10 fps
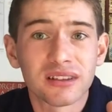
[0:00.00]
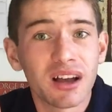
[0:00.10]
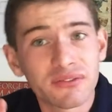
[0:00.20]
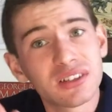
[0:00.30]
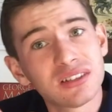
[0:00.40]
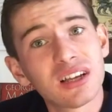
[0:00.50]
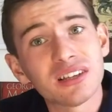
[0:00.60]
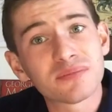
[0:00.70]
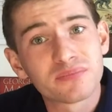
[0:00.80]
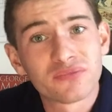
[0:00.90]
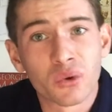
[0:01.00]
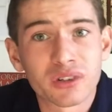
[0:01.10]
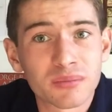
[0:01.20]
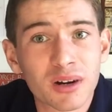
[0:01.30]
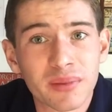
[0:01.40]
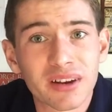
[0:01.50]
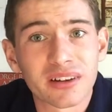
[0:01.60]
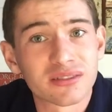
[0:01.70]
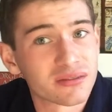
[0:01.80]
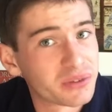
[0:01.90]
often does force the
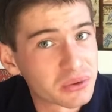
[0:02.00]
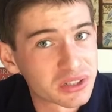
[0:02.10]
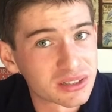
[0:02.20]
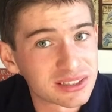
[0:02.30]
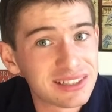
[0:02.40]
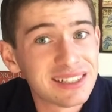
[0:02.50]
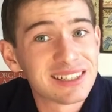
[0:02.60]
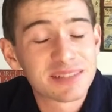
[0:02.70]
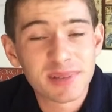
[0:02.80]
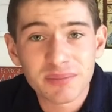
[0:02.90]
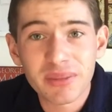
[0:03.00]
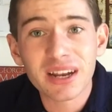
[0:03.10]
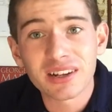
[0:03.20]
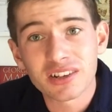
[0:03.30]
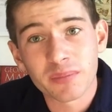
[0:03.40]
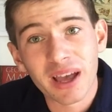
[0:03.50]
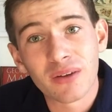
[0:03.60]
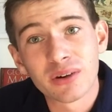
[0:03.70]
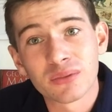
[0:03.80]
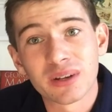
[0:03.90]
barbarians, unfortunately, to be a bit
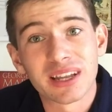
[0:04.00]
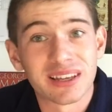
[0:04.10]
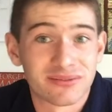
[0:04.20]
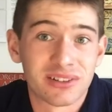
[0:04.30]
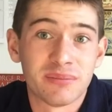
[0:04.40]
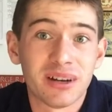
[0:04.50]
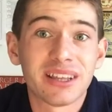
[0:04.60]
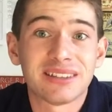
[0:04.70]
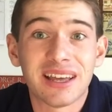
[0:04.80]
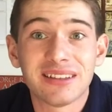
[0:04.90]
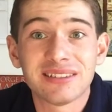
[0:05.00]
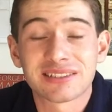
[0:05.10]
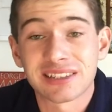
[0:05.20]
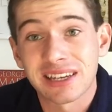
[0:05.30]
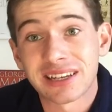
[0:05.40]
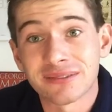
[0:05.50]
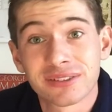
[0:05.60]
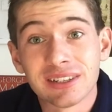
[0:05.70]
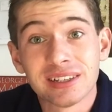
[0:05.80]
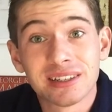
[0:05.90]
underpowered when everybody tends to have
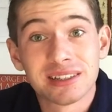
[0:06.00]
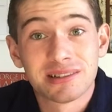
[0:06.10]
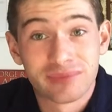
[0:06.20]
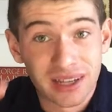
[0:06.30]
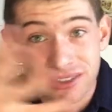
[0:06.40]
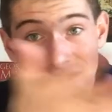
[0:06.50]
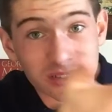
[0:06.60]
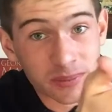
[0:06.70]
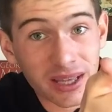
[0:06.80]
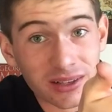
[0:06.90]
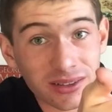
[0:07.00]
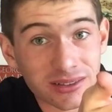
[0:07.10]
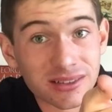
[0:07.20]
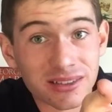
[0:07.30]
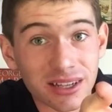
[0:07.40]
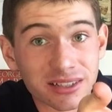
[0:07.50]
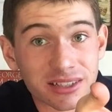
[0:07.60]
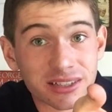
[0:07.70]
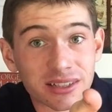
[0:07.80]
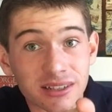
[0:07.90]
magical spells and
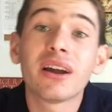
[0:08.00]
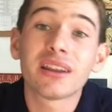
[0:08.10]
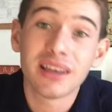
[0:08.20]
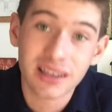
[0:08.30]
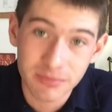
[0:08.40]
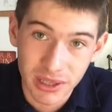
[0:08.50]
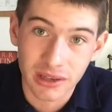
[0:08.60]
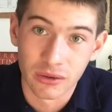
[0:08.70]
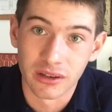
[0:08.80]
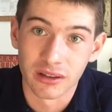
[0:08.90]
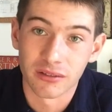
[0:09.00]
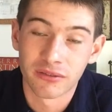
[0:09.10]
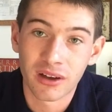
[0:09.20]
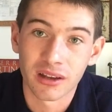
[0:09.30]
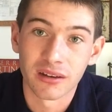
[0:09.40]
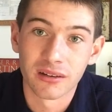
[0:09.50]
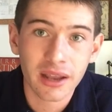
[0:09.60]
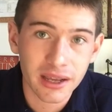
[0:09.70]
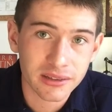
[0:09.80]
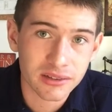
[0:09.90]
such, but it can be a good deal of fun.
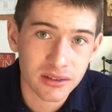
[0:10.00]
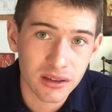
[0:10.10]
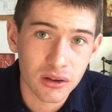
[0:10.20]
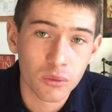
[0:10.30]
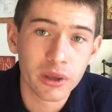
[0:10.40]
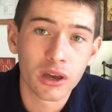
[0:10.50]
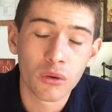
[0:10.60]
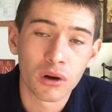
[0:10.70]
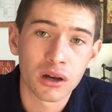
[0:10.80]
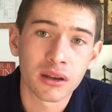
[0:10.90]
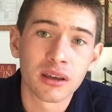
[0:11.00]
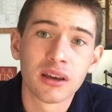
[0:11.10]
Next, we go on